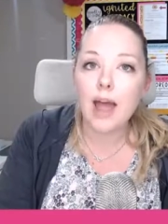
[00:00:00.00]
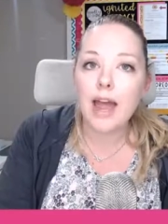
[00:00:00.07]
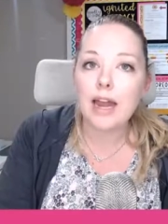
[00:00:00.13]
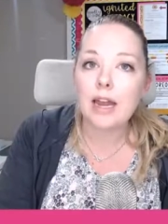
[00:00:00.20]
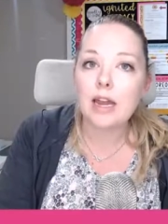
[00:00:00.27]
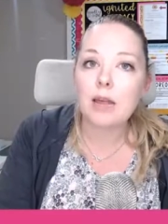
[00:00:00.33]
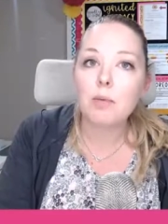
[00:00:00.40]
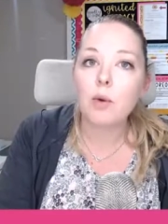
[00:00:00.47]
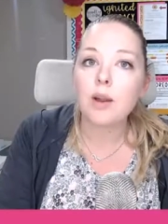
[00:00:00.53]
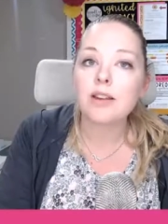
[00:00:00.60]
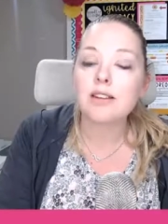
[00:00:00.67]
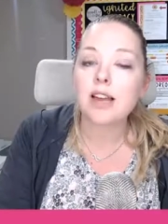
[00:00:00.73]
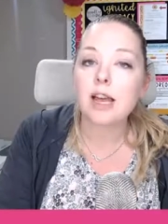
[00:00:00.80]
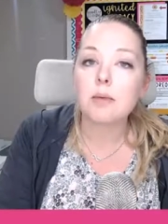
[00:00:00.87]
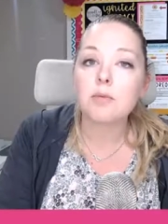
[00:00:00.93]
at any point in
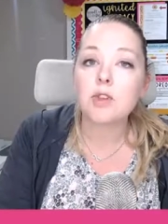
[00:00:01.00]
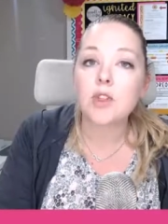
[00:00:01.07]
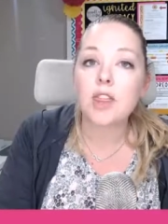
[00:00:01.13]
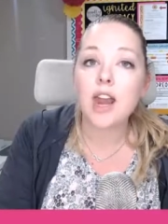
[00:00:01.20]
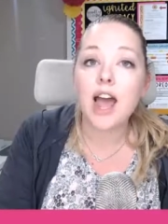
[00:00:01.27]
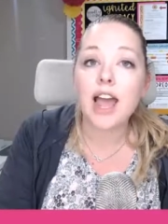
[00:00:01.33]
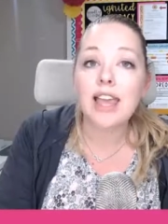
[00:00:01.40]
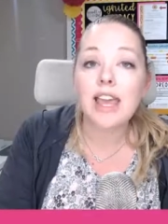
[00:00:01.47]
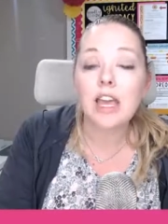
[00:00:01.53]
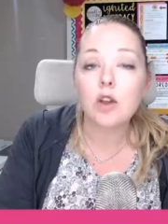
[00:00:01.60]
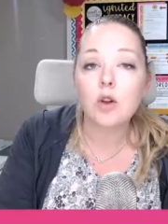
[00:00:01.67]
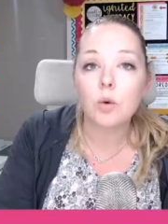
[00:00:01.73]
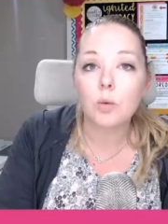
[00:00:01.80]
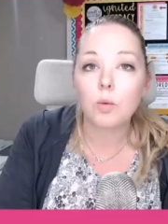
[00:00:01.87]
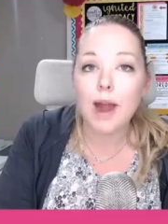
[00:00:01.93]
time so that I can
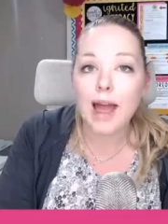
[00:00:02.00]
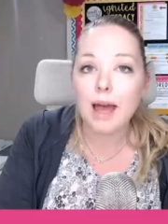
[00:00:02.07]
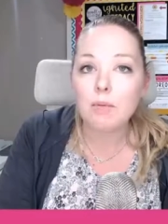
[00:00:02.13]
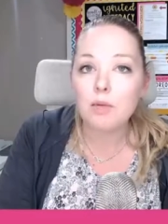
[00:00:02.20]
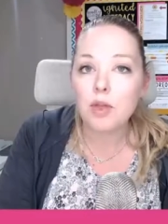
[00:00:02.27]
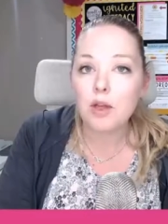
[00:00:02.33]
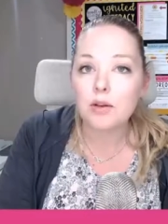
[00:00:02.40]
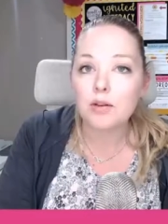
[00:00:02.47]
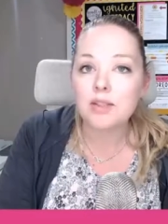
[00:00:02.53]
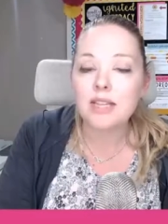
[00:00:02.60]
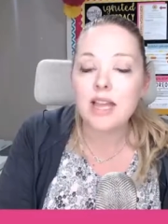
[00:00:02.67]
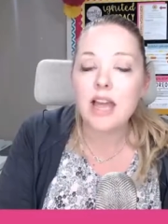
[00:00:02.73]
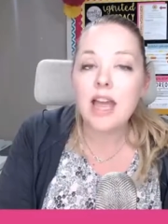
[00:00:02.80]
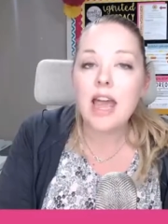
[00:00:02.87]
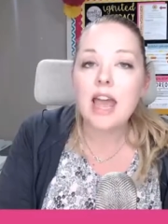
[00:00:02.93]
grab those
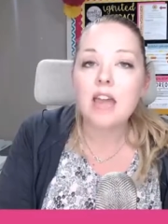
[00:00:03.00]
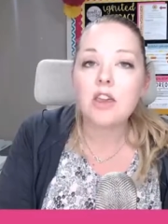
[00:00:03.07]
and